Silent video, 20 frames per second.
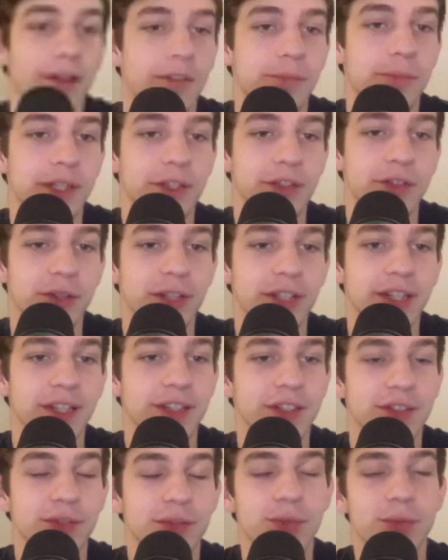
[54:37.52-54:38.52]
been doing
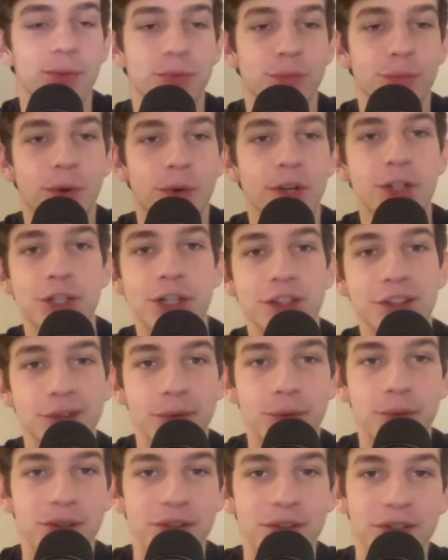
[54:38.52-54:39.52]
is watching the
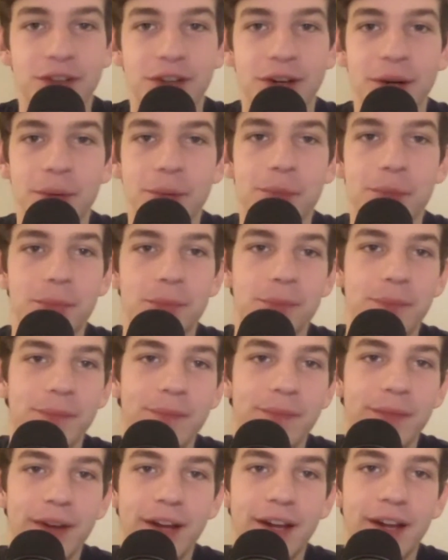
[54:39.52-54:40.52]
World Cup
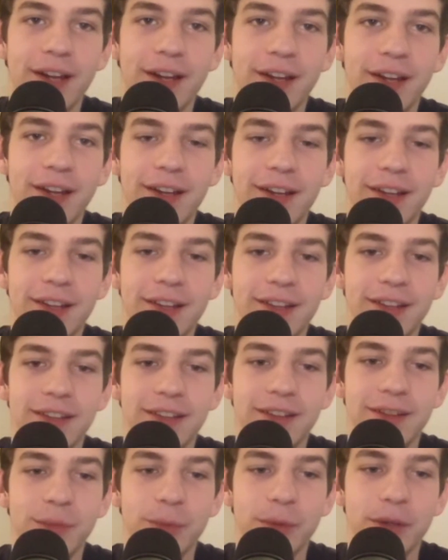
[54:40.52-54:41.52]

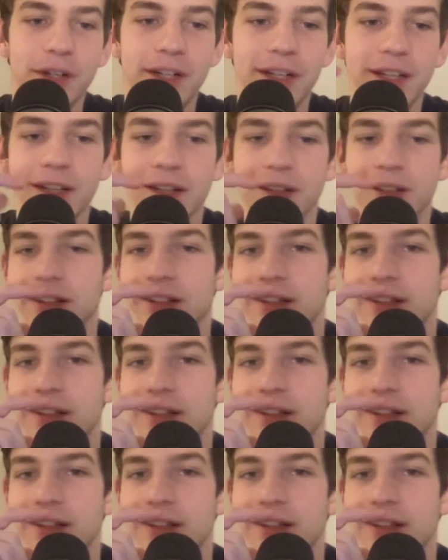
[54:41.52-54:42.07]
and working.